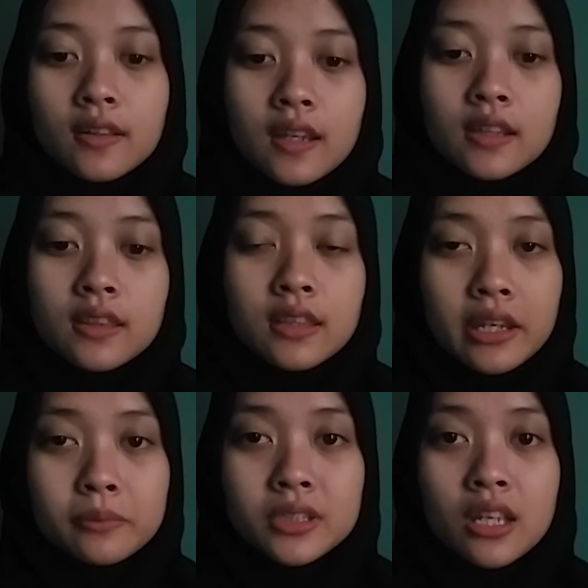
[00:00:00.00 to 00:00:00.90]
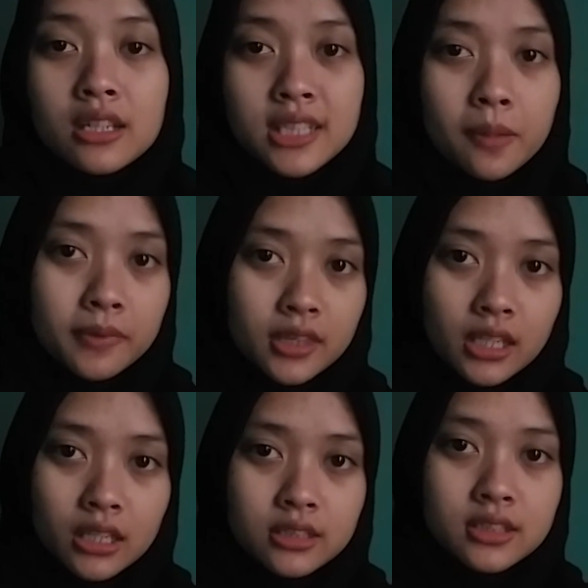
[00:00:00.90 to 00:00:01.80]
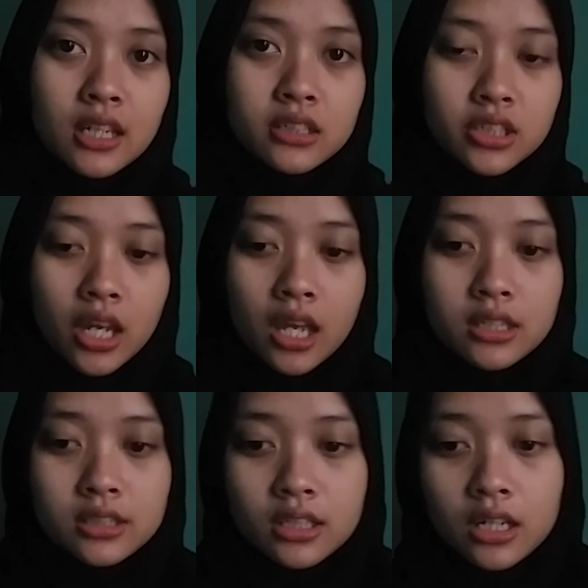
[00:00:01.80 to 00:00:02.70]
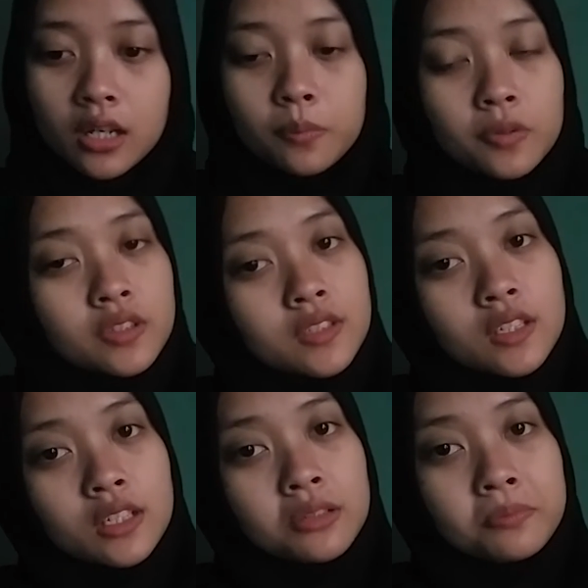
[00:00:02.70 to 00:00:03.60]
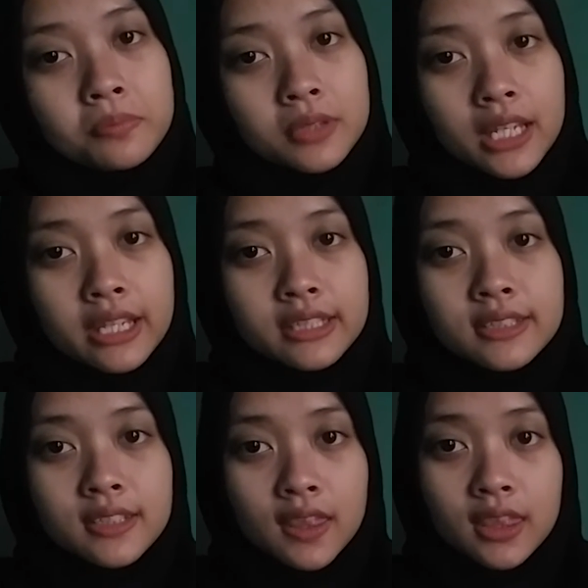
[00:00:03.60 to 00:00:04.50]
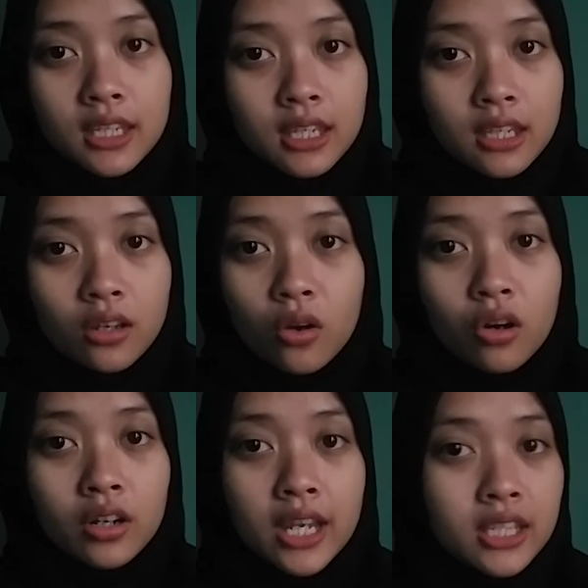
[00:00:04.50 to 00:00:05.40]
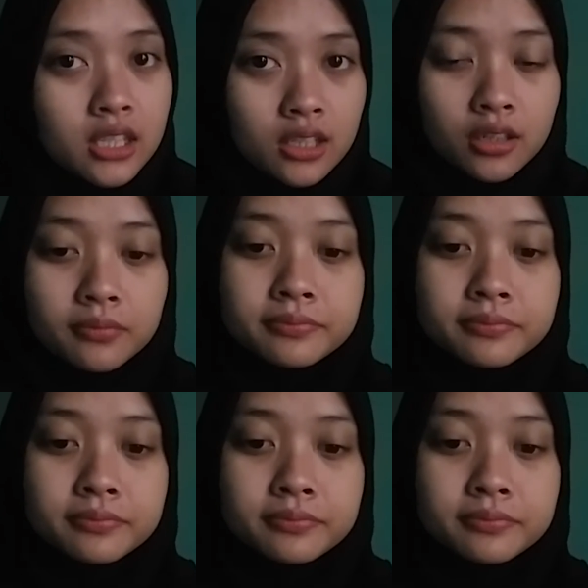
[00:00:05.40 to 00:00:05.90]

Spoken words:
that names something such as person, place, thing, or idea.